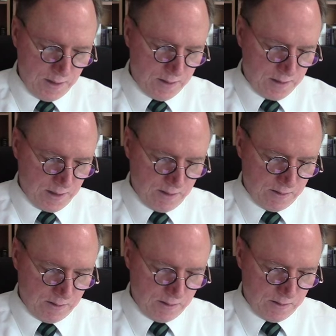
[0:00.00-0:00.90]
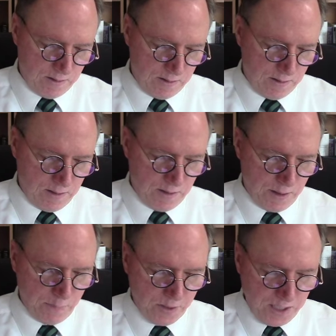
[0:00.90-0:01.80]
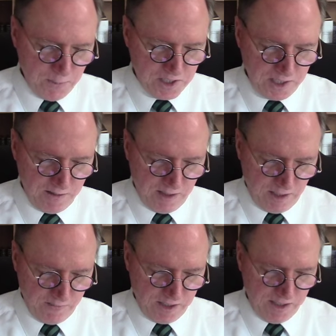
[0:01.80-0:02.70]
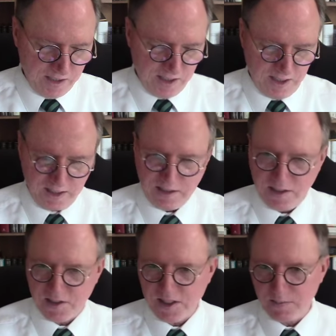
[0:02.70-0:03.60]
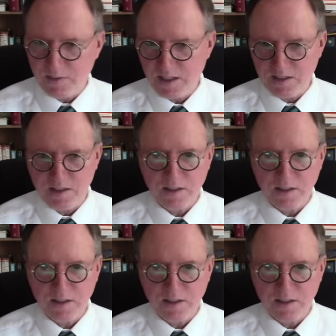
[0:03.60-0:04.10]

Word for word: So, the primacy of the intellect is something that